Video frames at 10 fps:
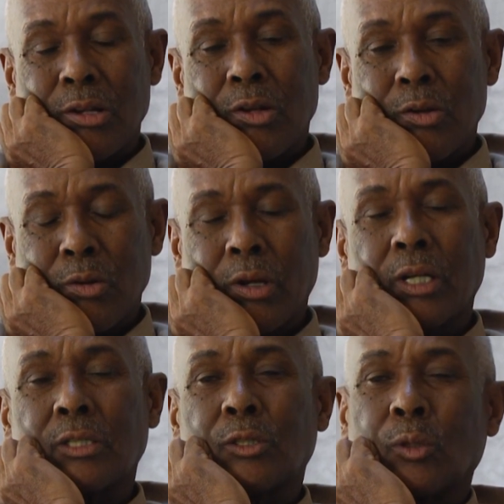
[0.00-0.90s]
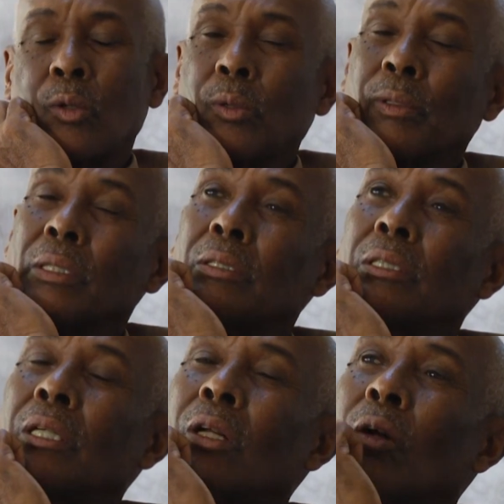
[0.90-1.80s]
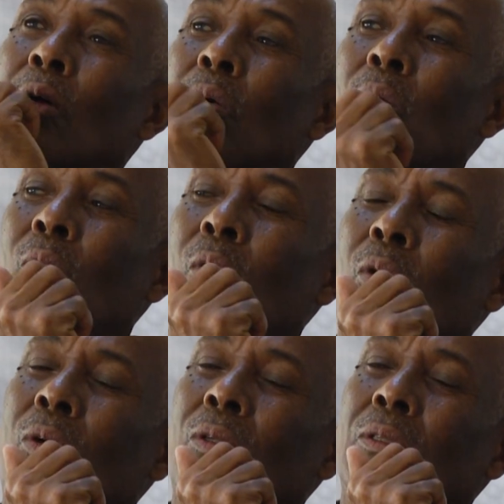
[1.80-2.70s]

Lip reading: We call them sections. They call sections.